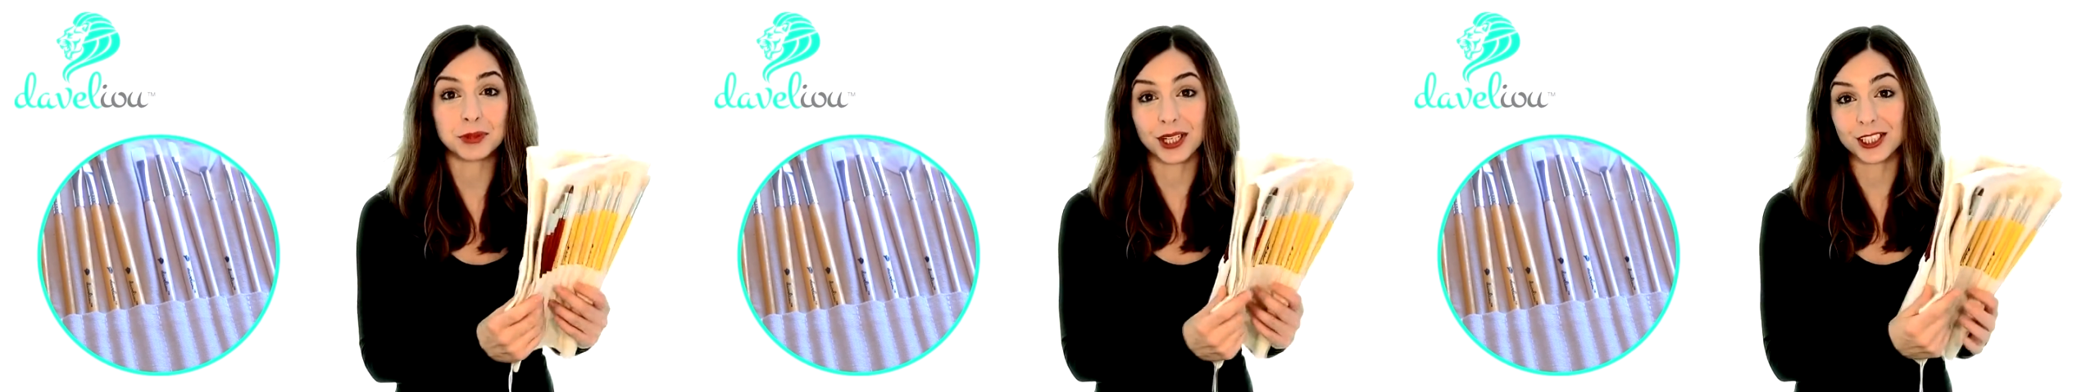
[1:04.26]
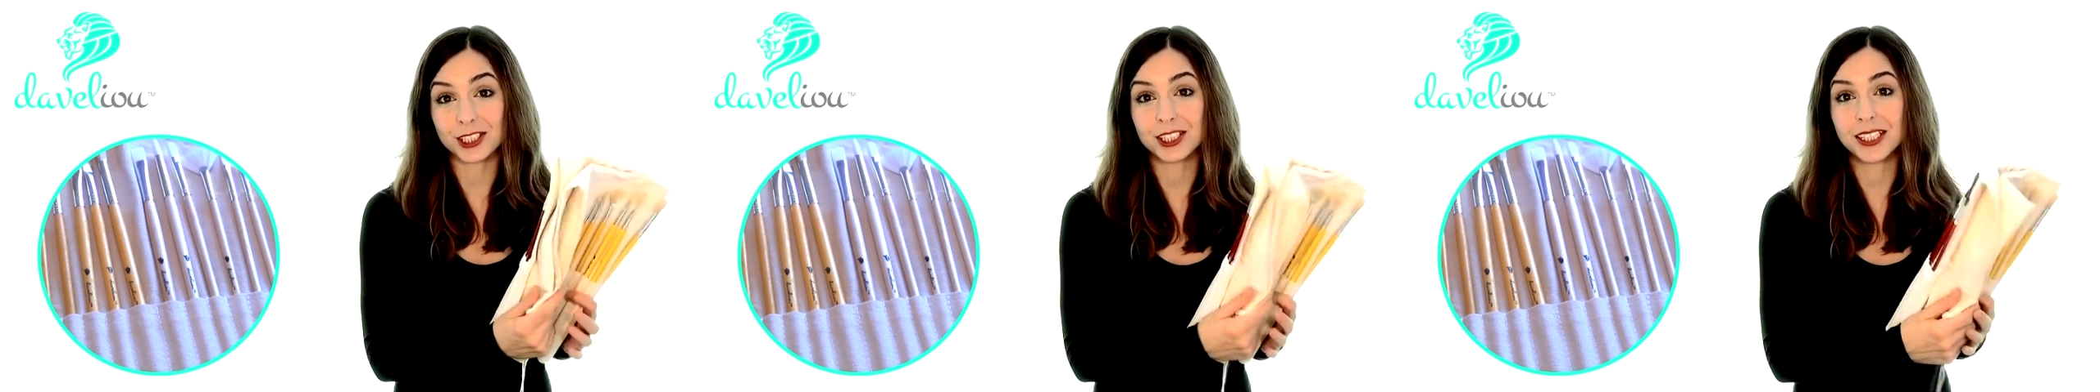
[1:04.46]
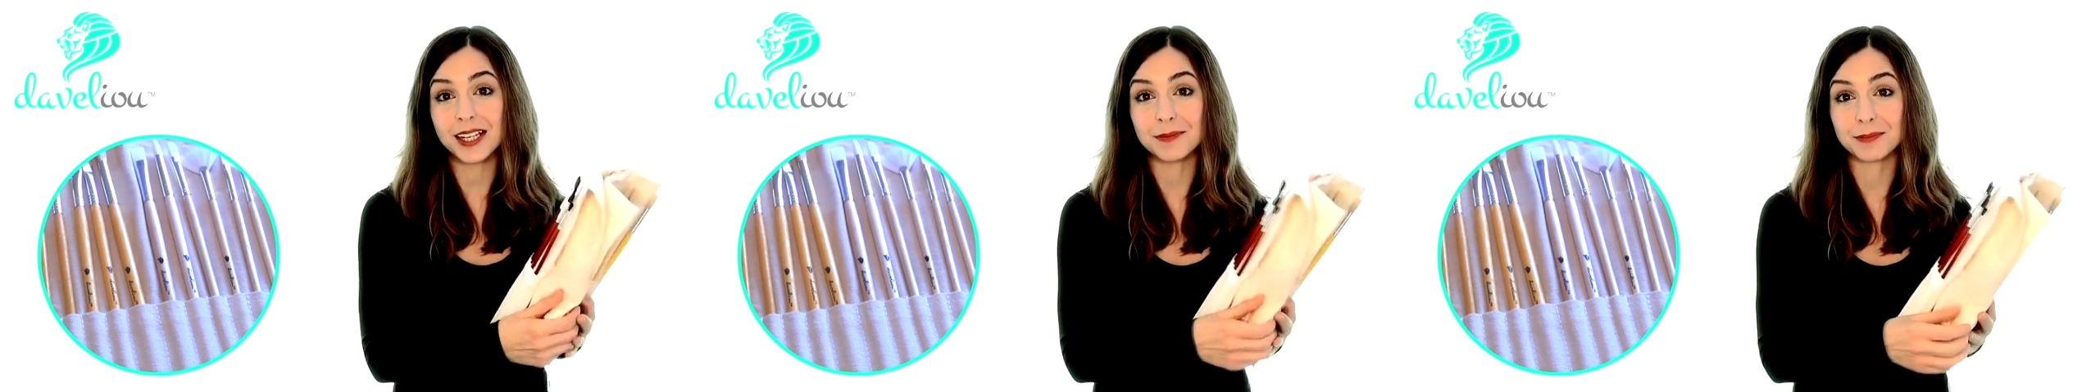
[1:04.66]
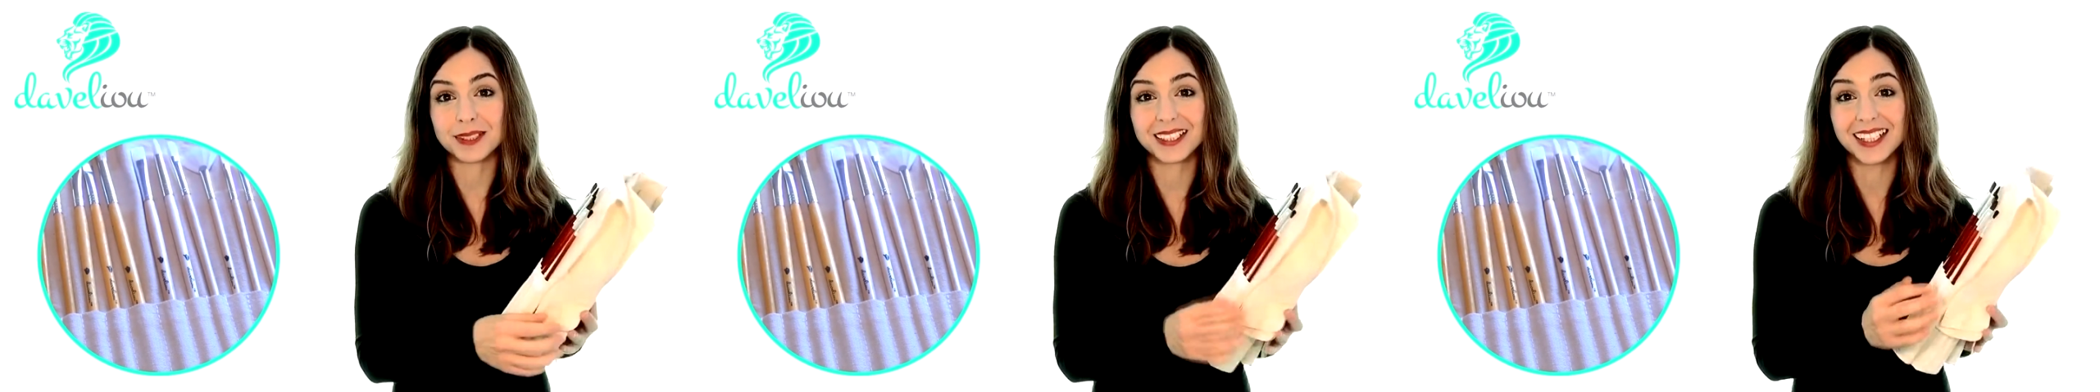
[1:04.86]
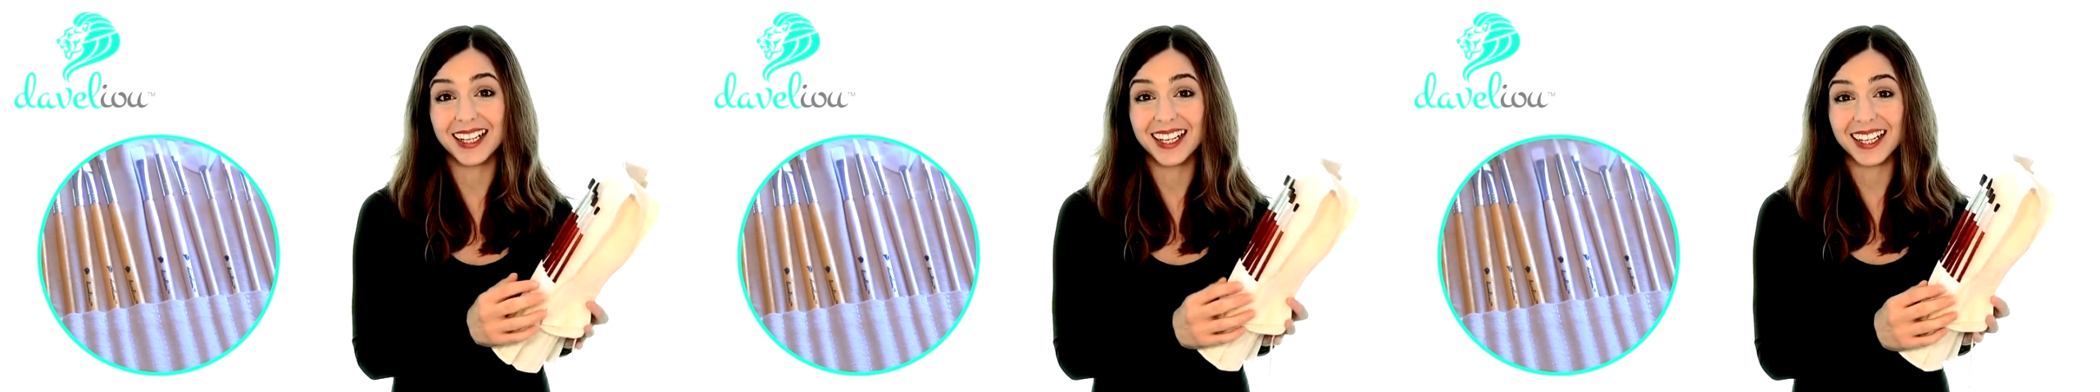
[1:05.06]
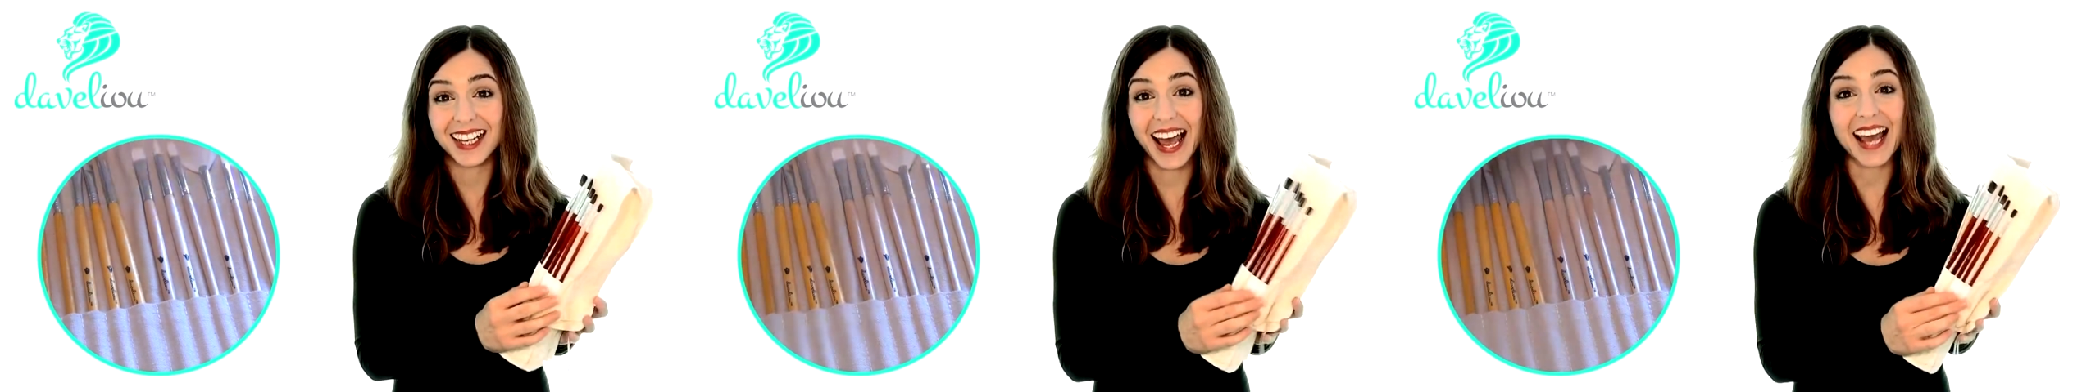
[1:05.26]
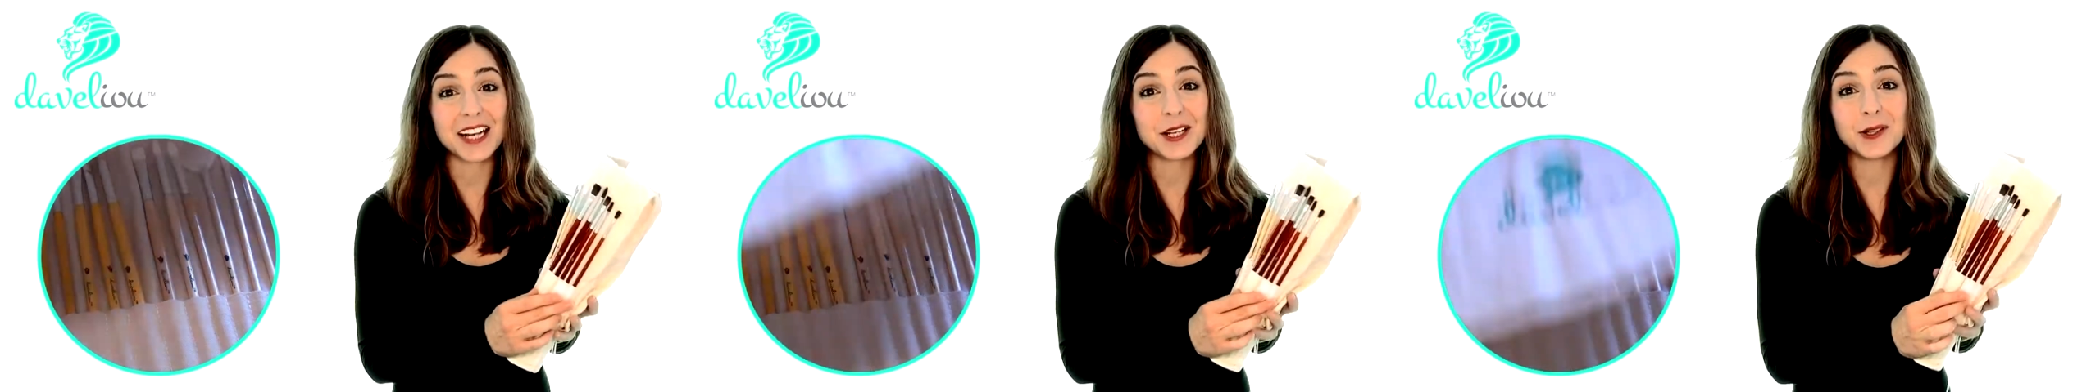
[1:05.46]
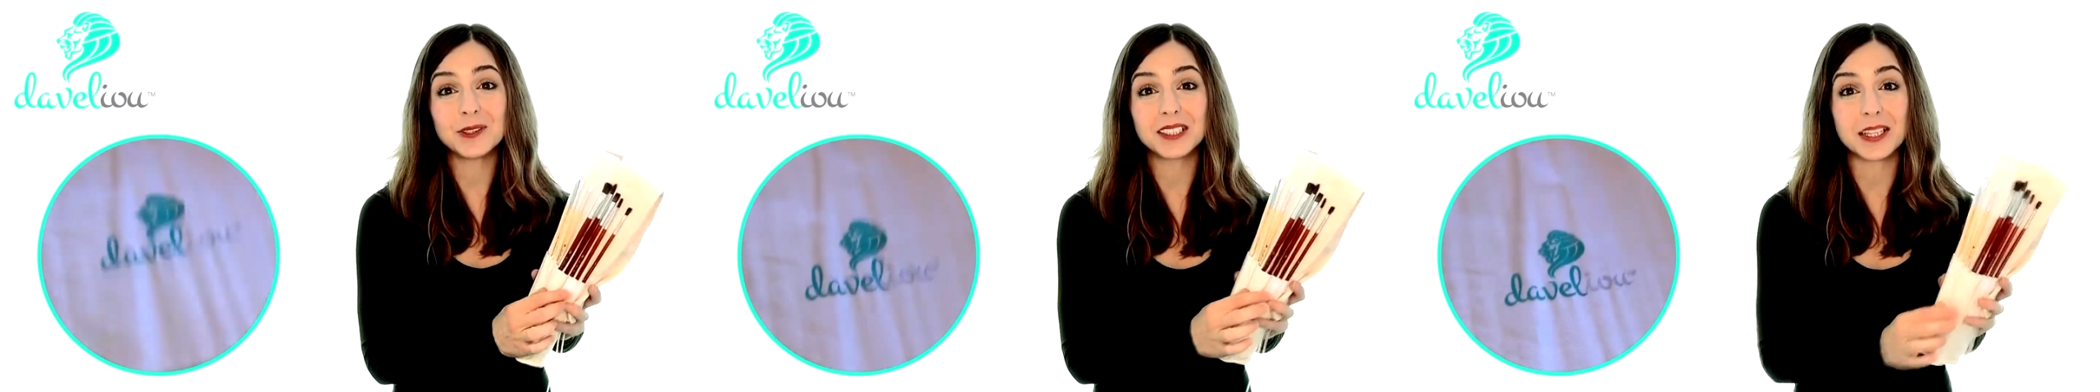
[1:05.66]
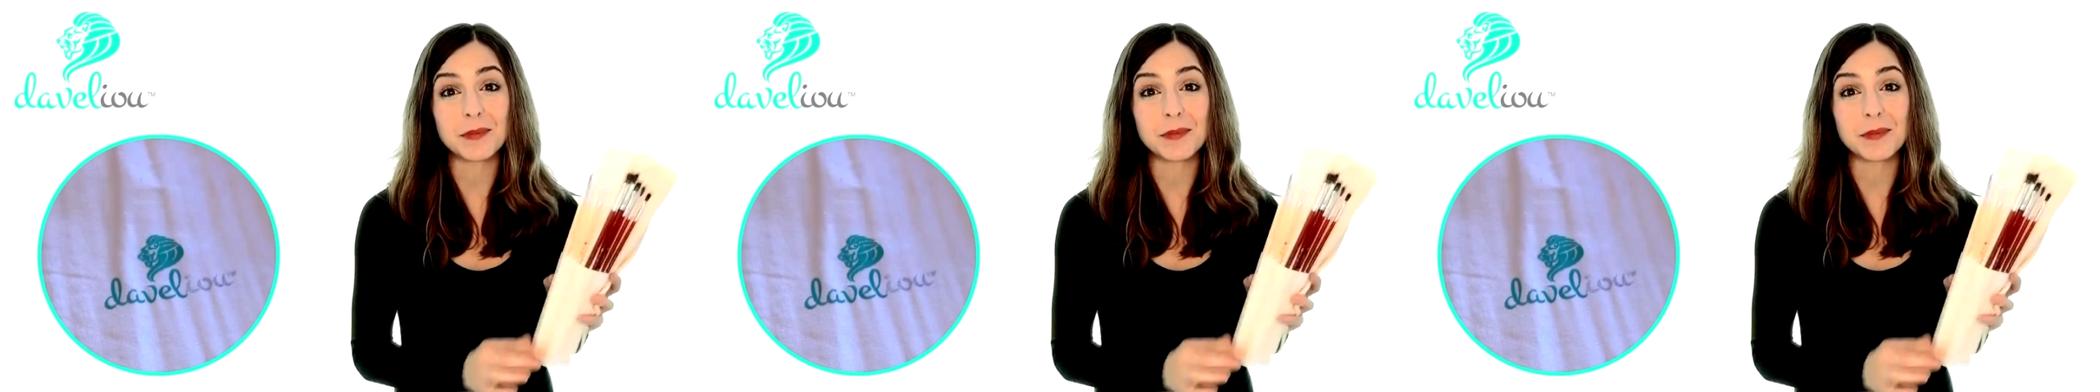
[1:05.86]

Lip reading: brush tips and holds